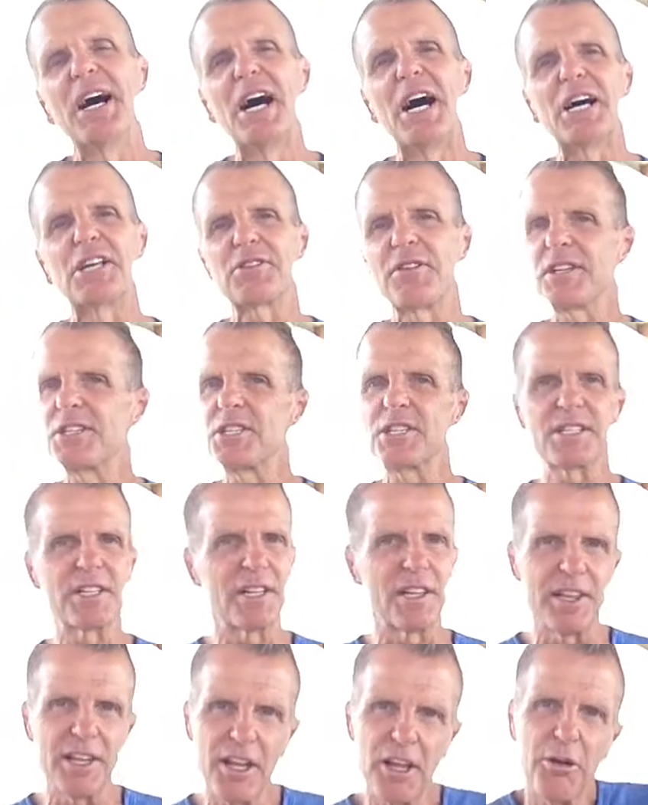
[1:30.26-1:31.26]
Uh, so that's just a
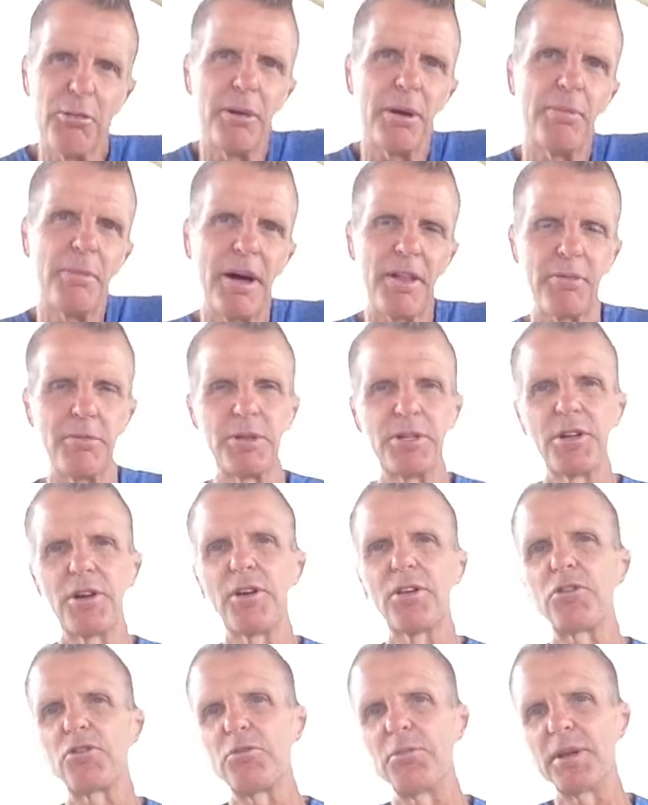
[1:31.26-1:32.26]
little bit about the
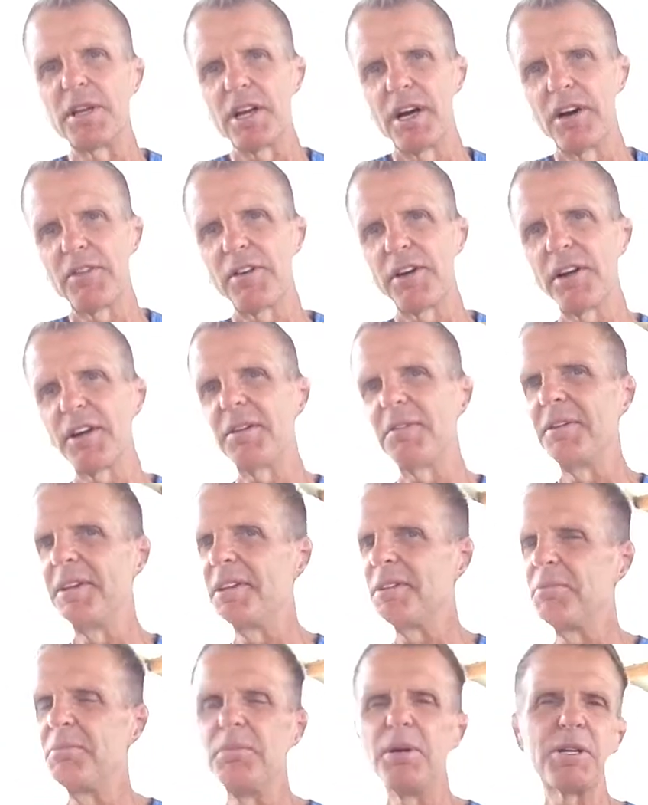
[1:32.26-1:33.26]
material that we'll be covering
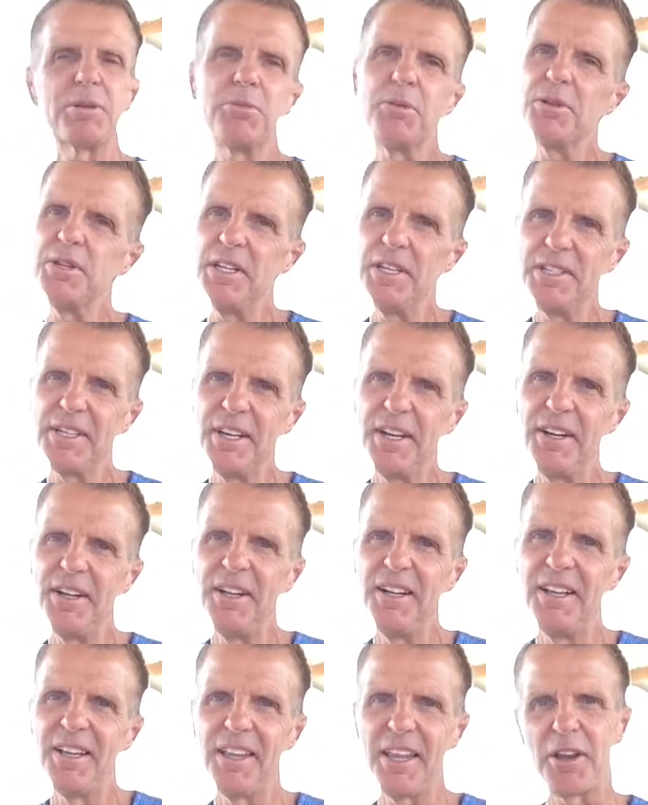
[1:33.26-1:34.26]
in much more
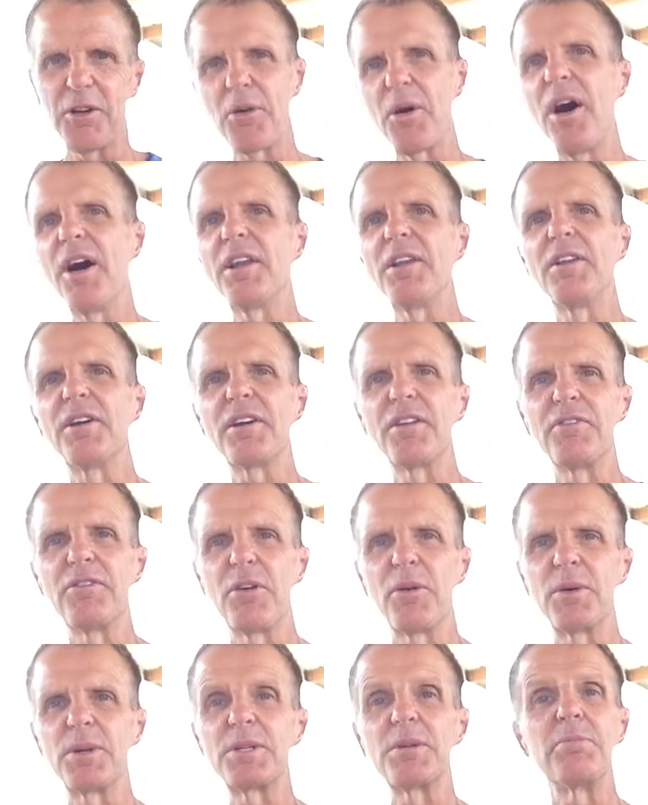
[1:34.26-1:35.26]
detail later on. Looking
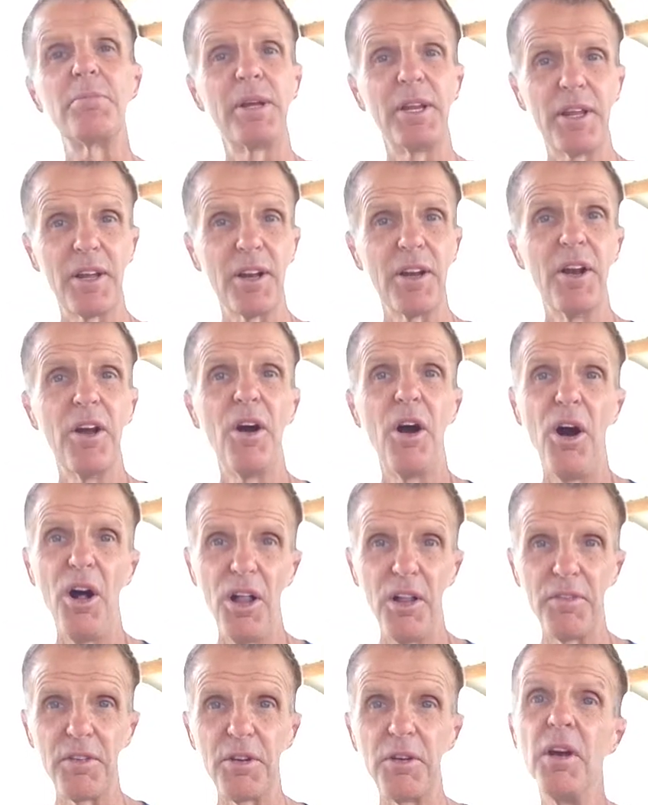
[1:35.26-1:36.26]
forward to meeting
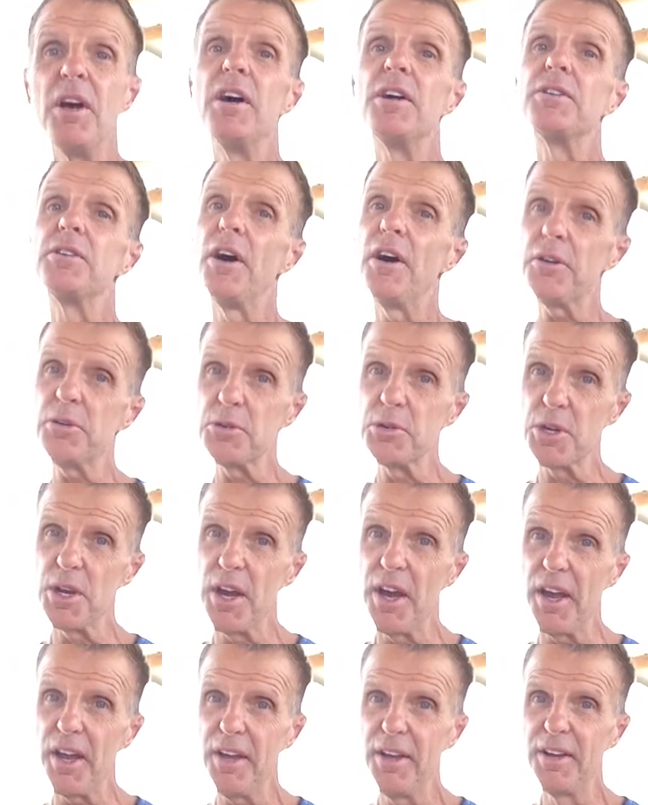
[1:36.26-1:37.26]
all of you. Dr.
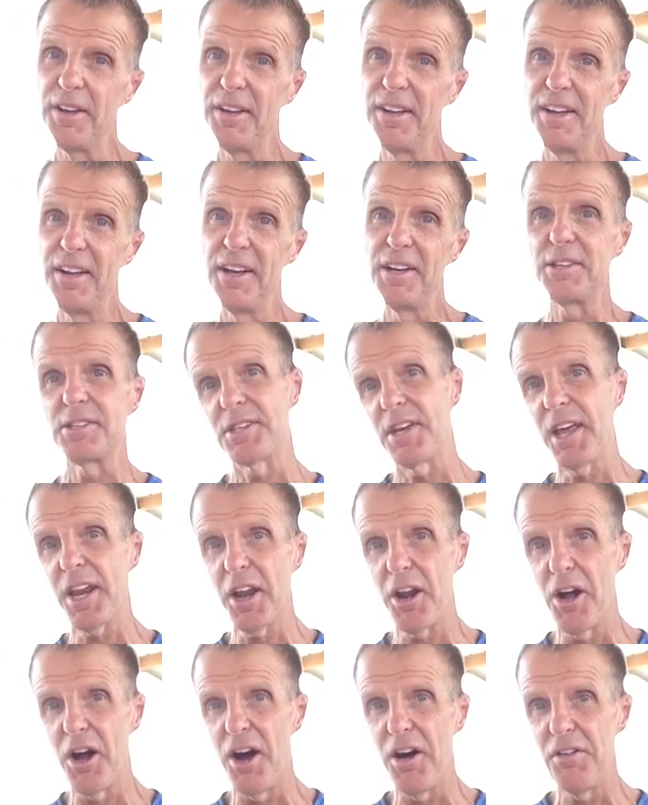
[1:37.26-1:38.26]
J,
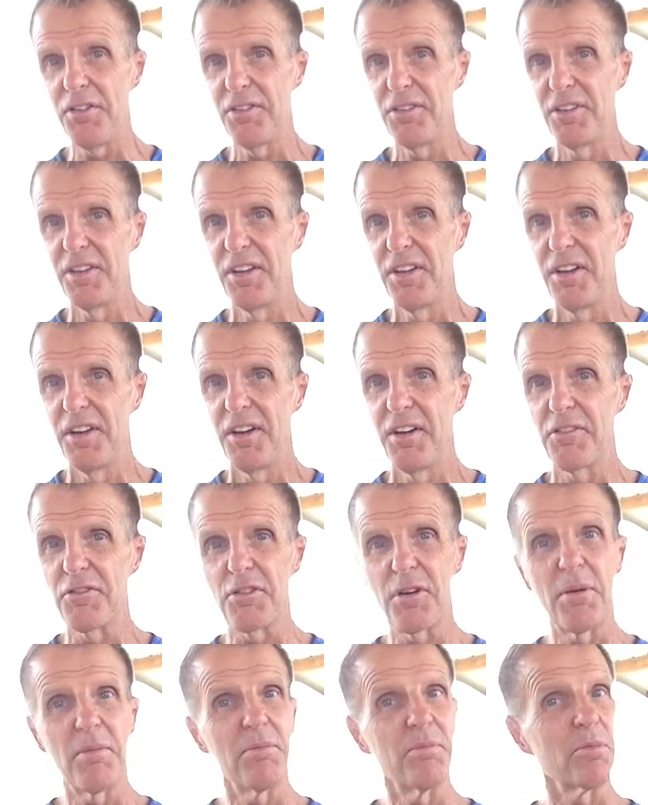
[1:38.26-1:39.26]
signing off
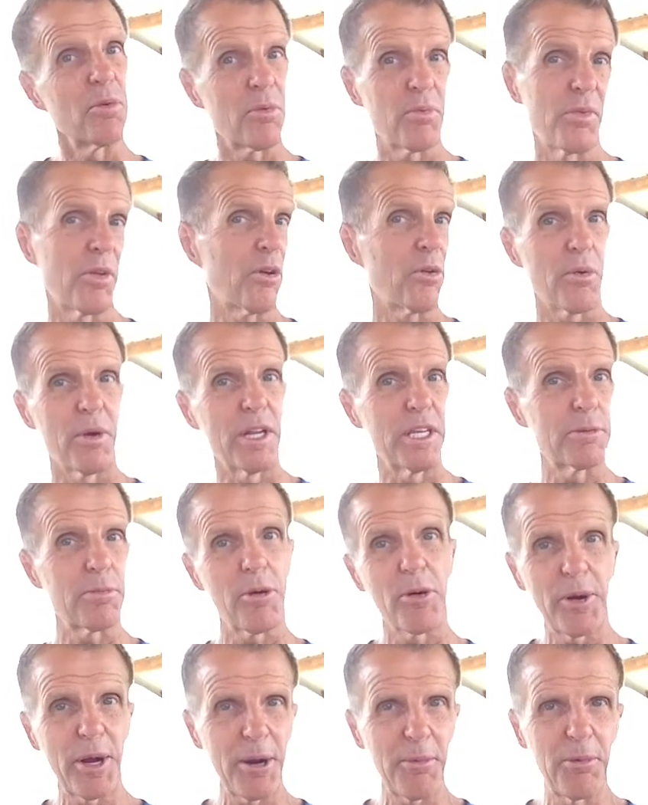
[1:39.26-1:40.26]
from the
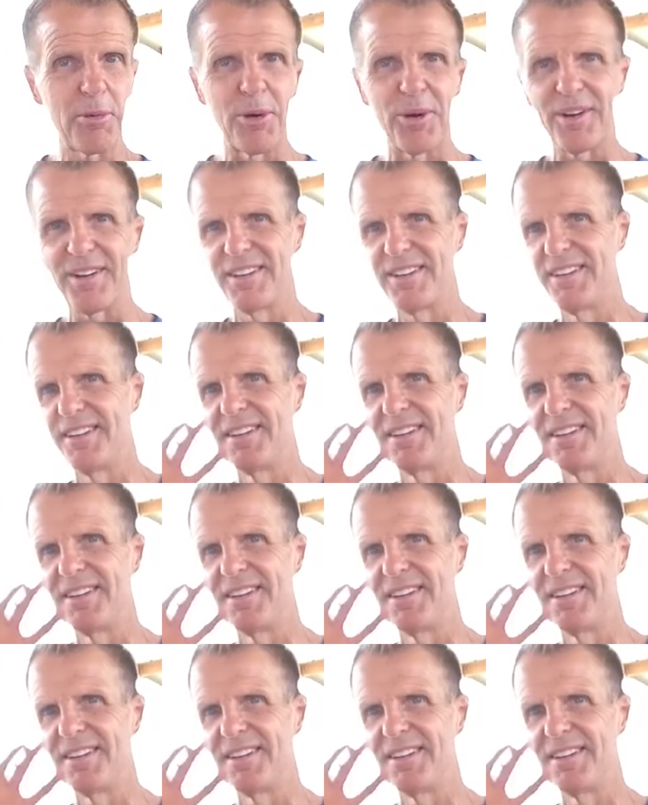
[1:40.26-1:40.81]
Greensboro Airport.